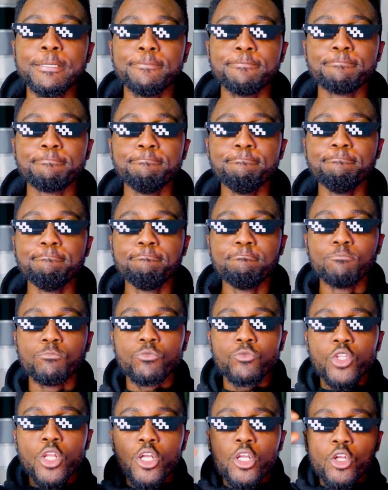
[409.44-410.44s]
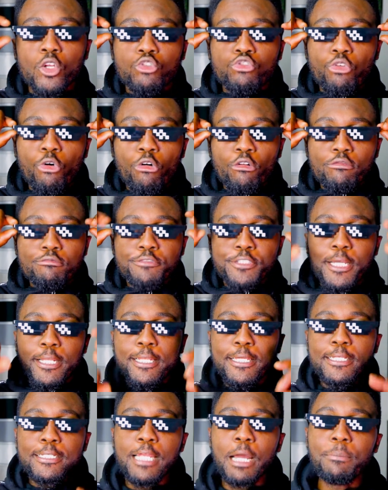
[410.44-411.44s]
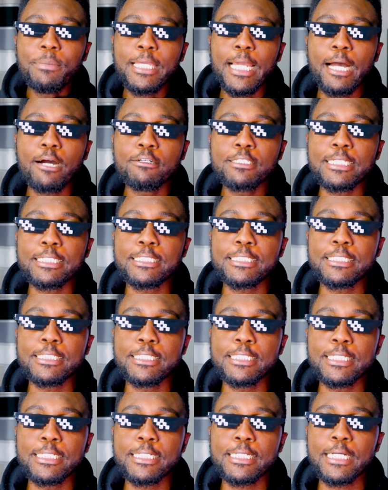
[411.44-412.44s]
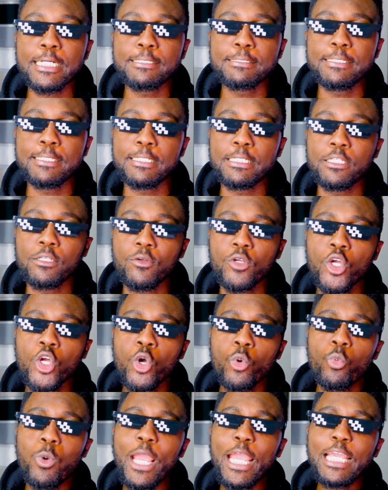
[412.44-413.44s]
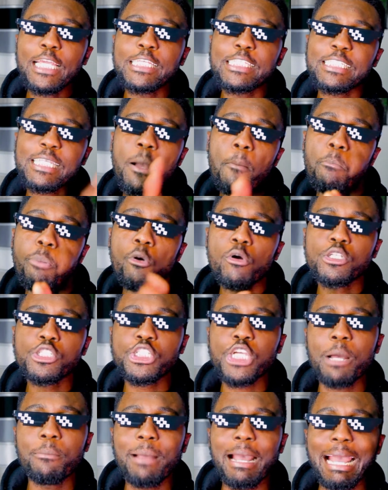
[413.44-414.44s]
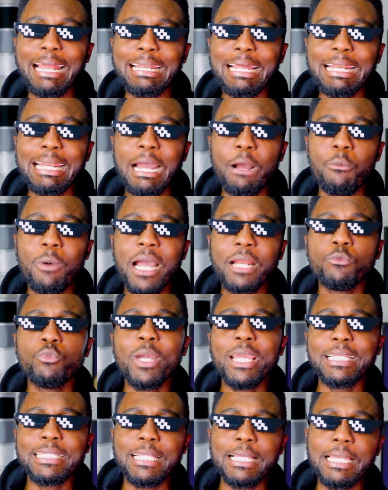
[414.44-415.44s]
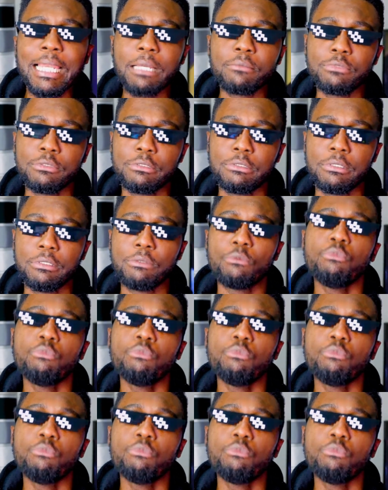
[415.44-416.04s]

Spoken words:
Mm-hmm. So, Charlie, that be how the thing it can be. Where is some punch on another one? Wait, tell him, see.